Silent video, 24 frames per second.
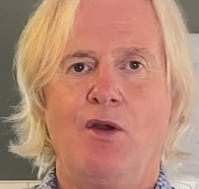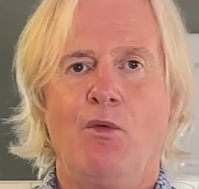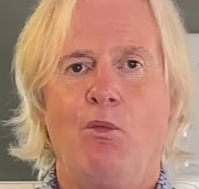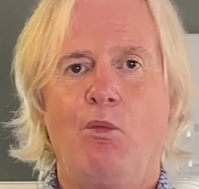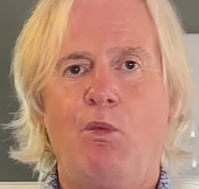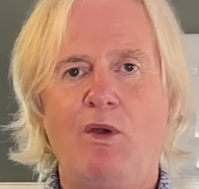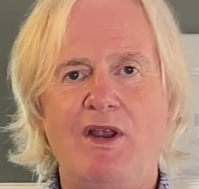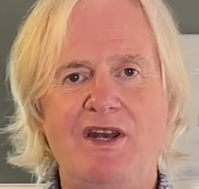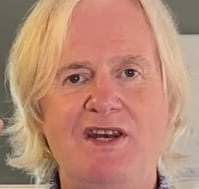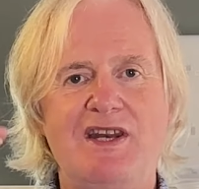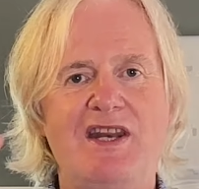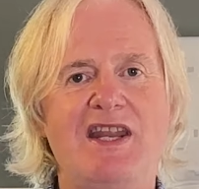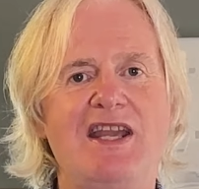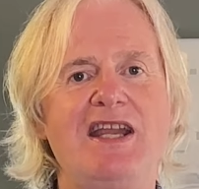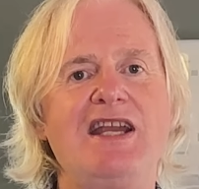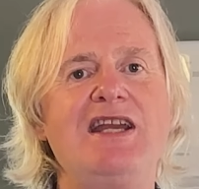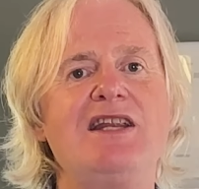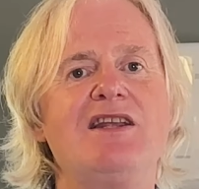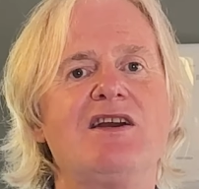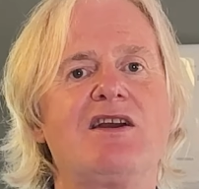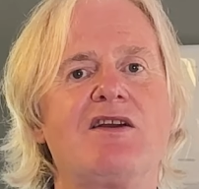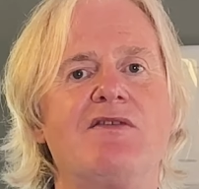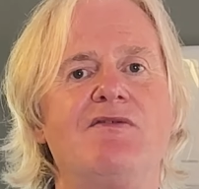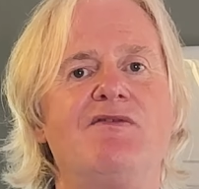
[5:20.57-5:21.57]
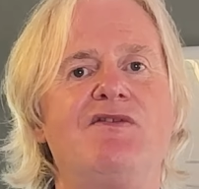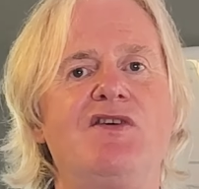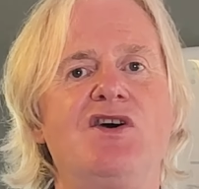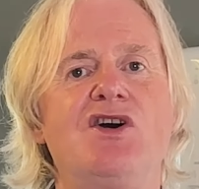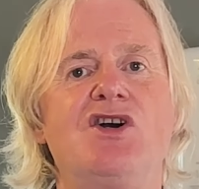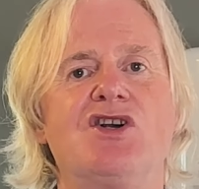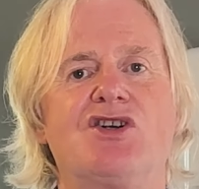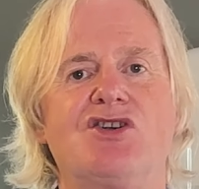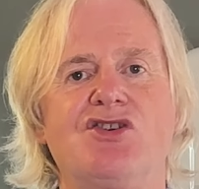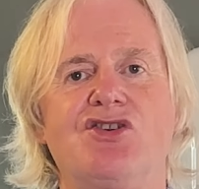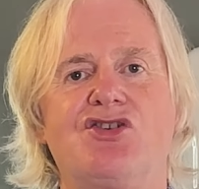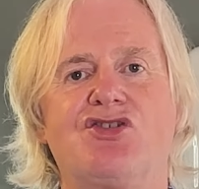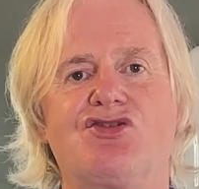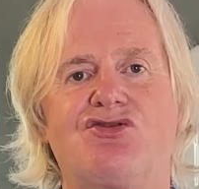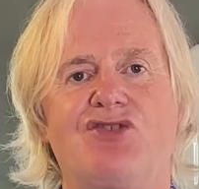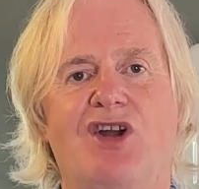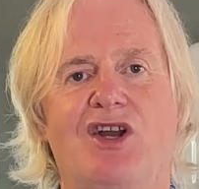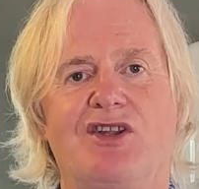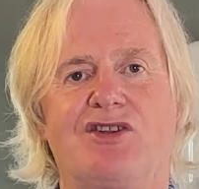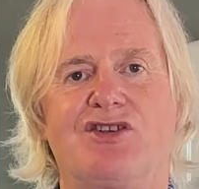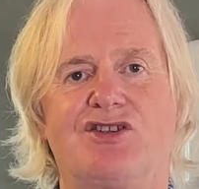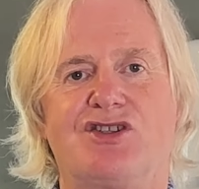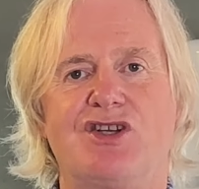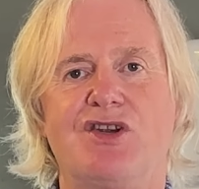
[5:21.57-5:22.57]
We need a conversion
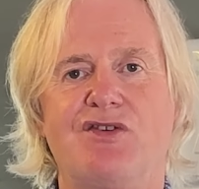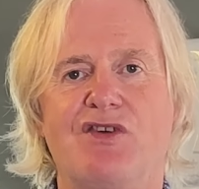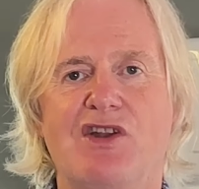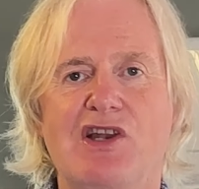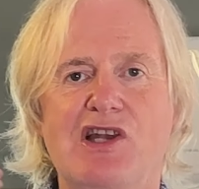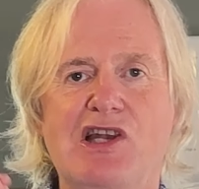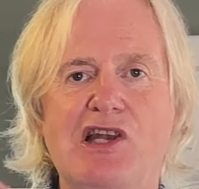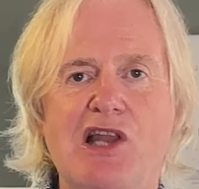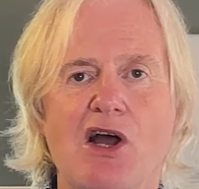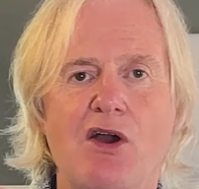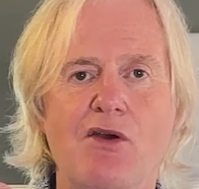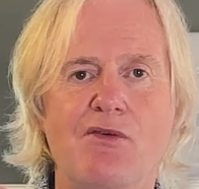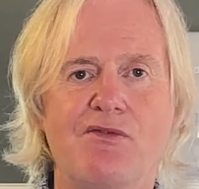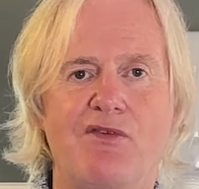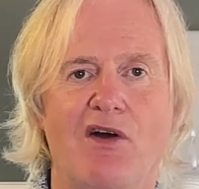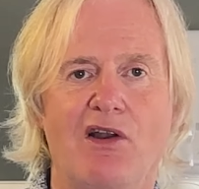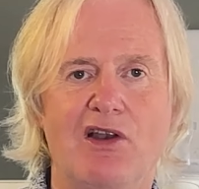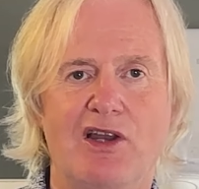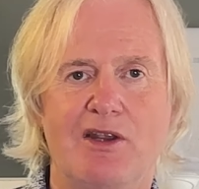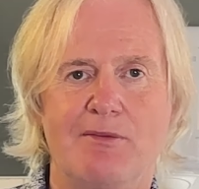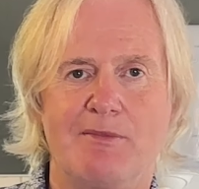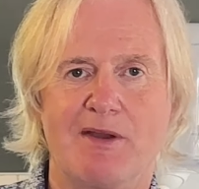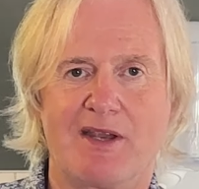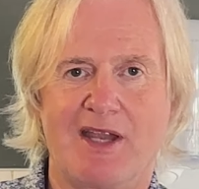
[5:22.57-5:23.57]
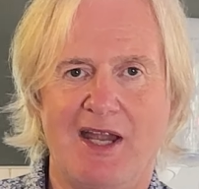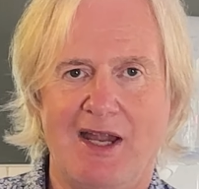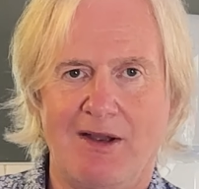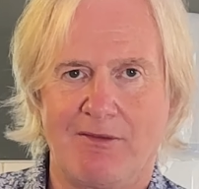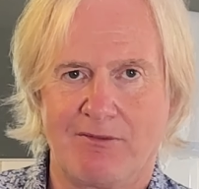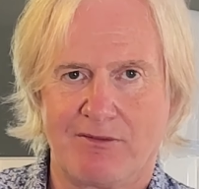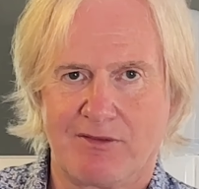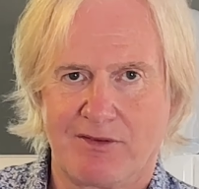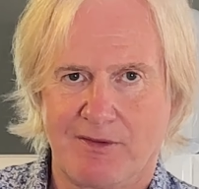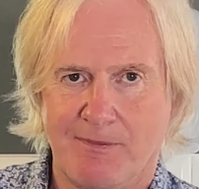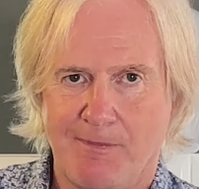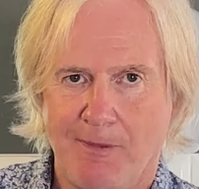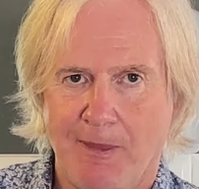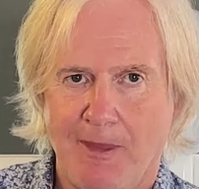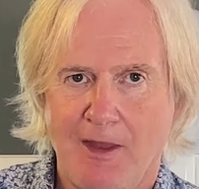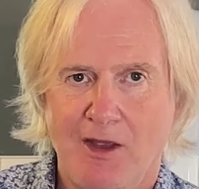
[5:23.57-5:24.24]
strategy for low volume accounts.